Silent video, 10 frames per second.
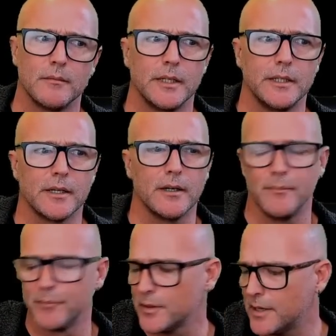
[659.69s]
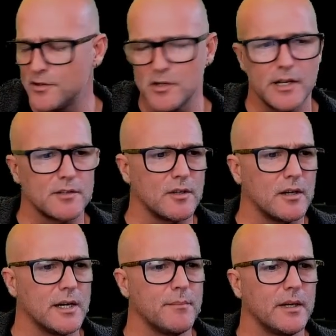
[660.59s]
There you go. Catch you next
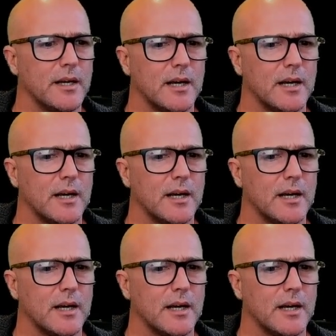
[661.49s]
time